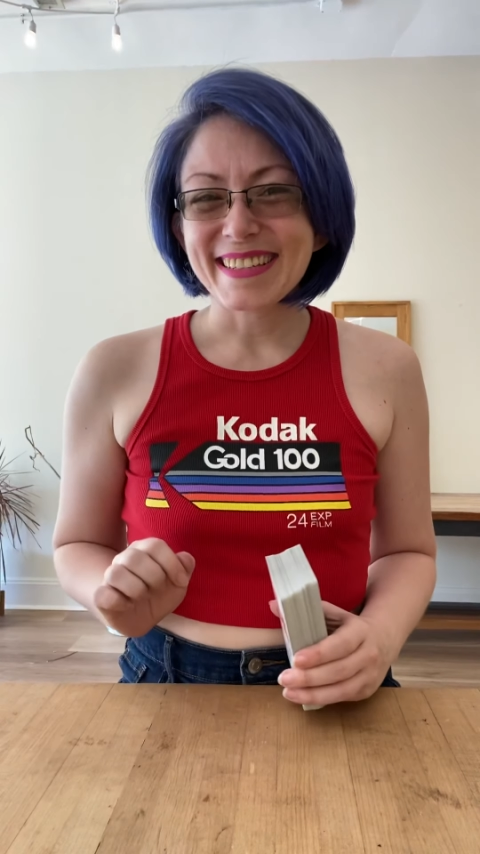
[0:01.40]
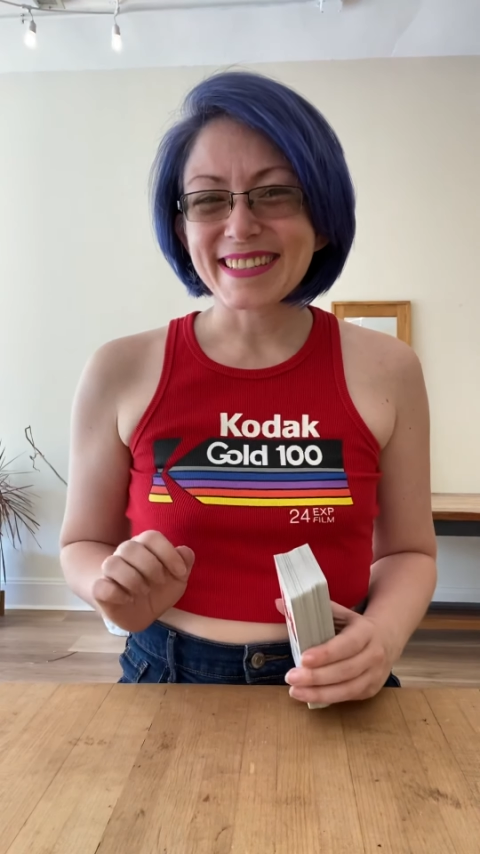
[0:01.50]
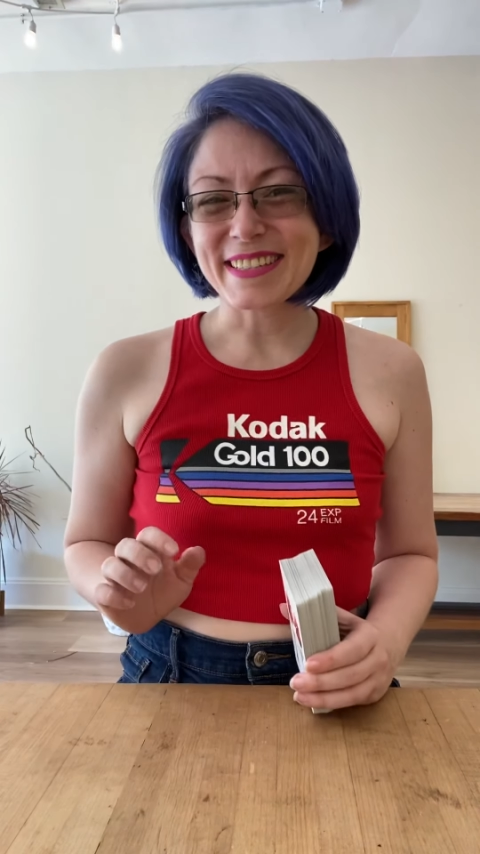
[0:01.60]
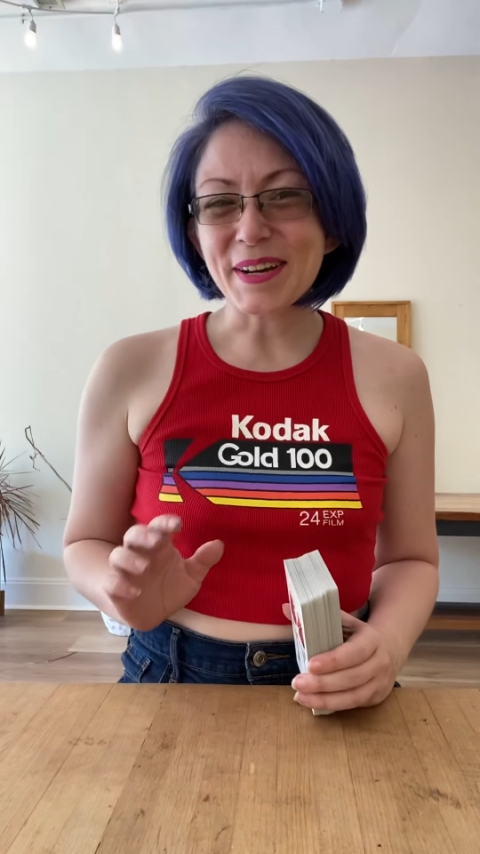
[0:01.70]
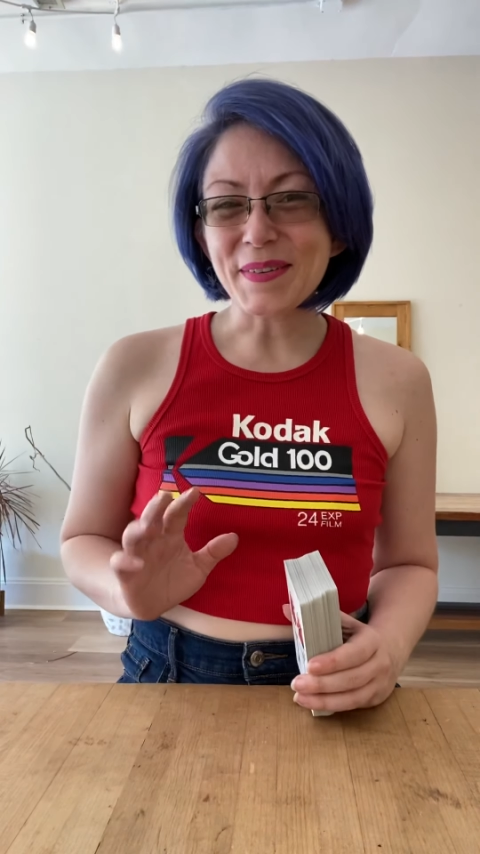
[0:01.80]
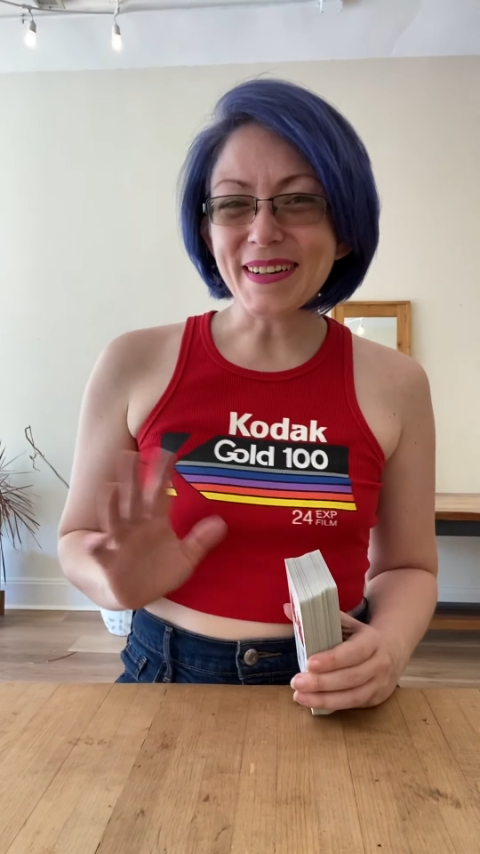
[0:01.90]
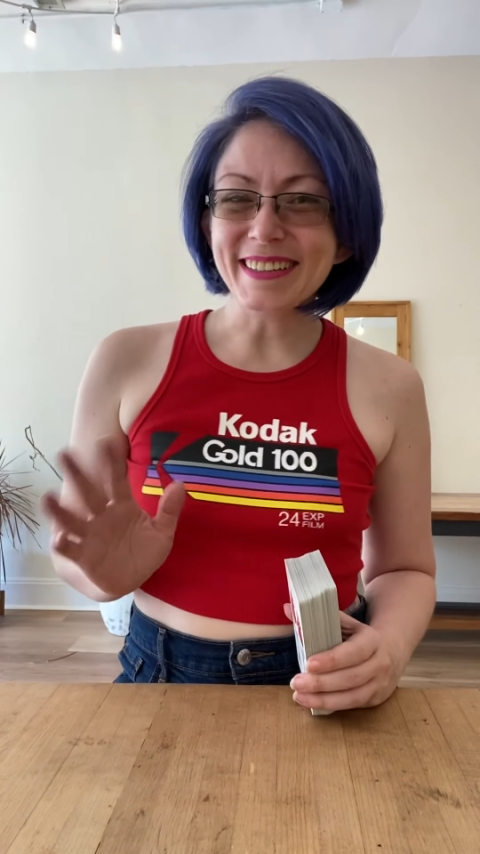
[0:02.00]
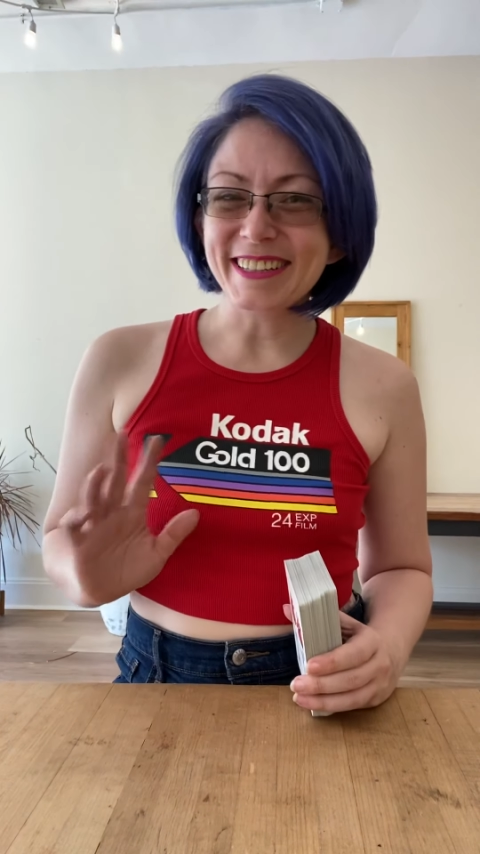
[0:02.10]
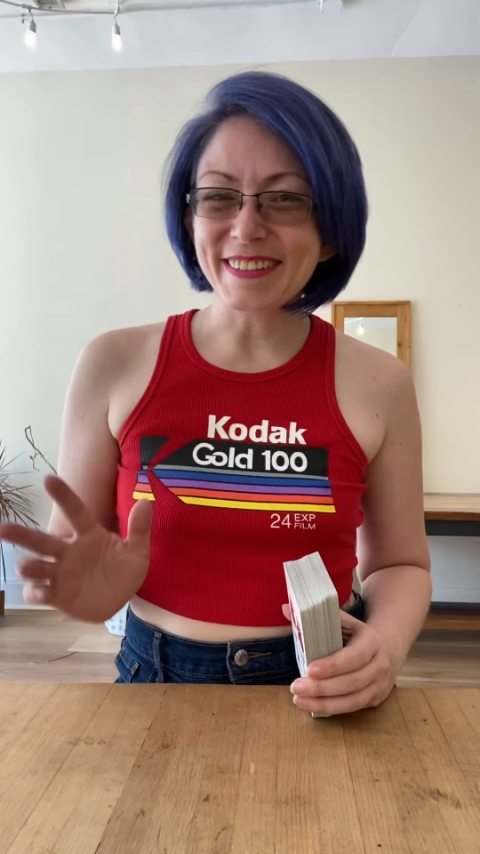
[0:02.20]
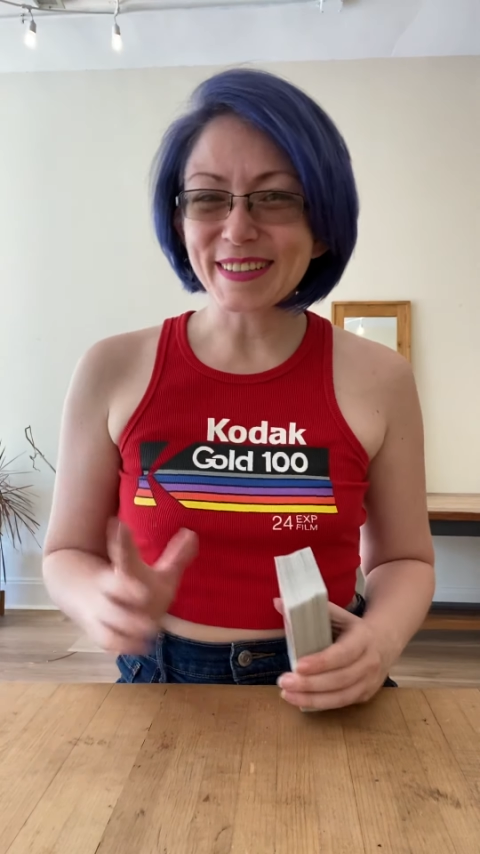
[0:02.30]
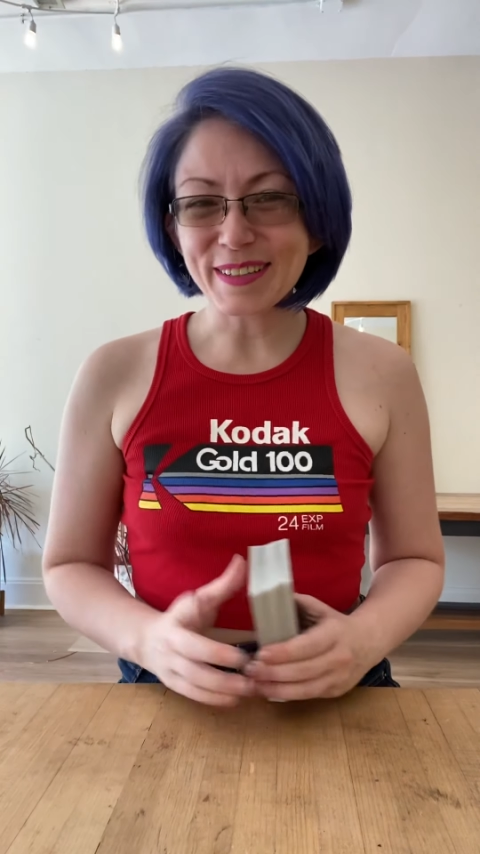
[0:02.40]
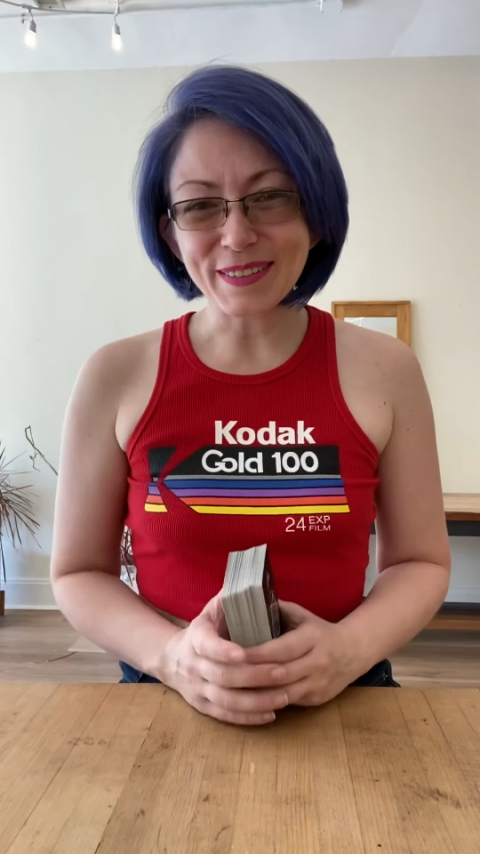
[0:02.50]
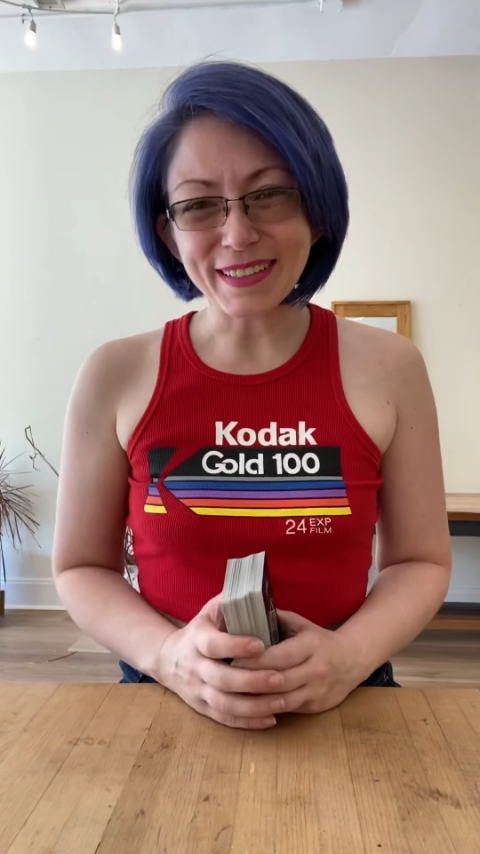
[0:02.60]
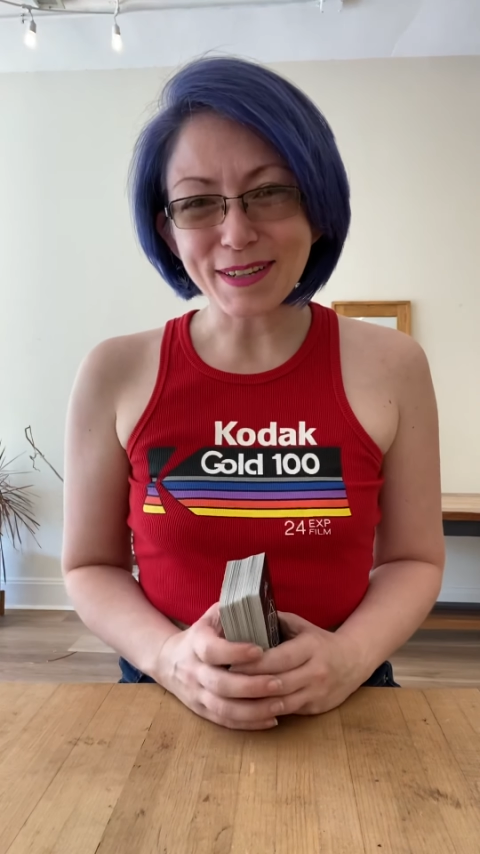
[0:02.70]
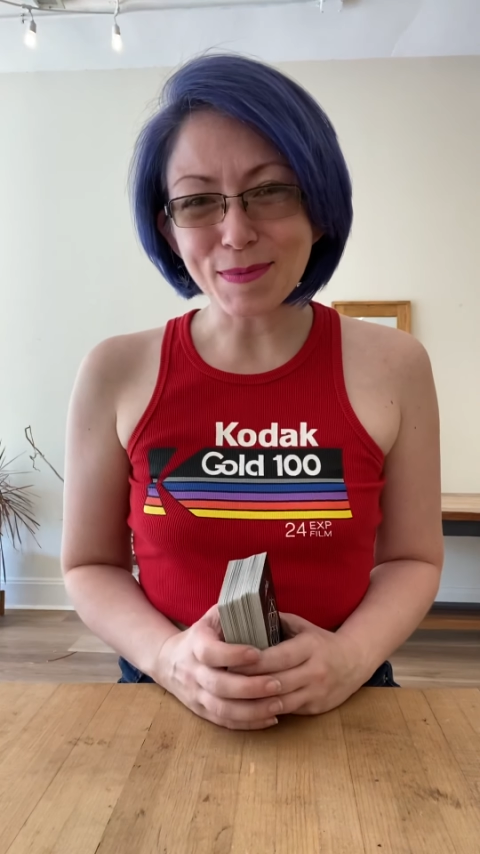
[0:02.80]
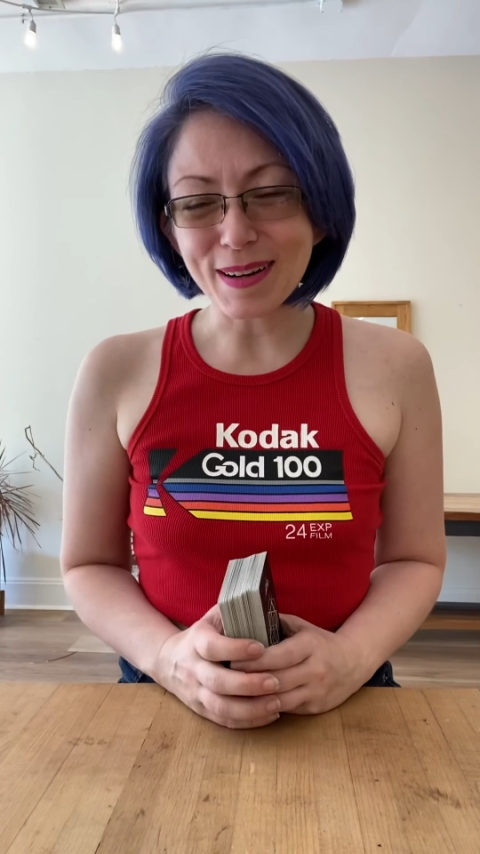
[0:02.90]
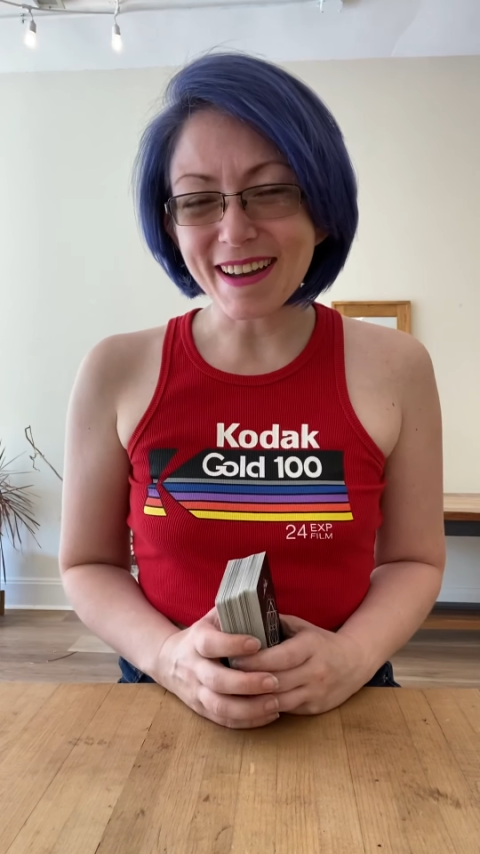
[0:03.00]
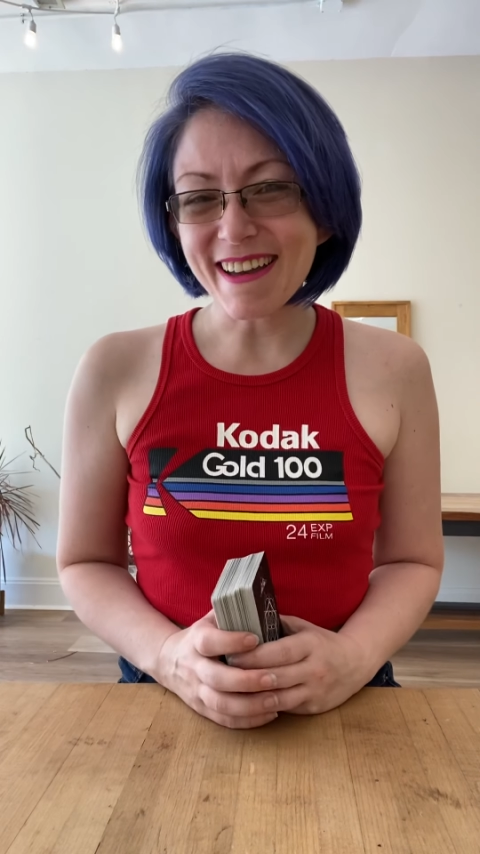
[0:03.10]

So hello Libra,